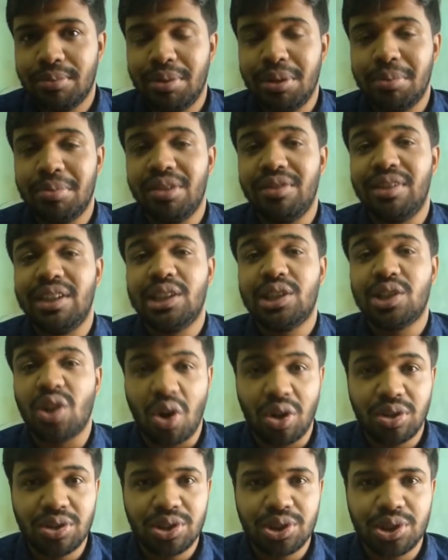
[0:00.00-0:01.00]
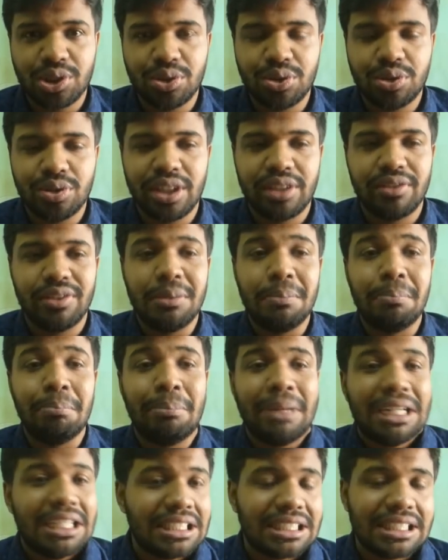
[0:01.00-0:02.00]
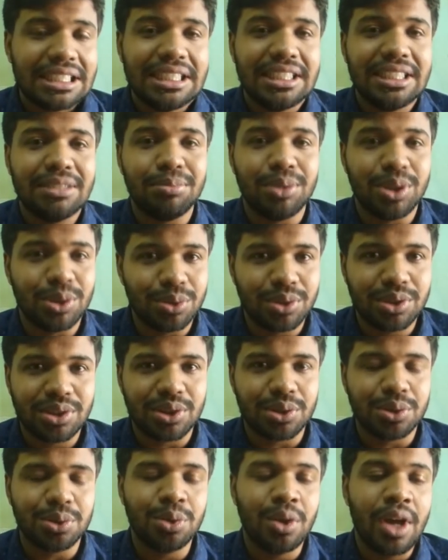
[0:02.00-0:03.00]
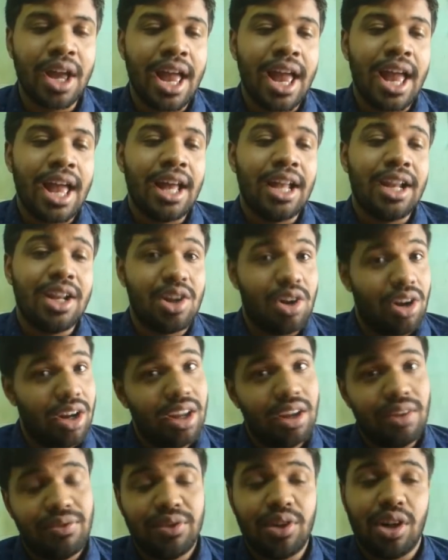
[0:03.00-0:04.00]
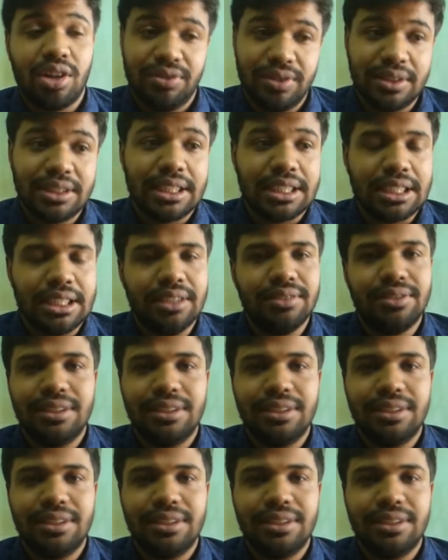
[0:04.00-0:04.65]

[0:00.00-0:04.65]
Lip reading: People will taunt you, they will mentally abuse you, if not physically.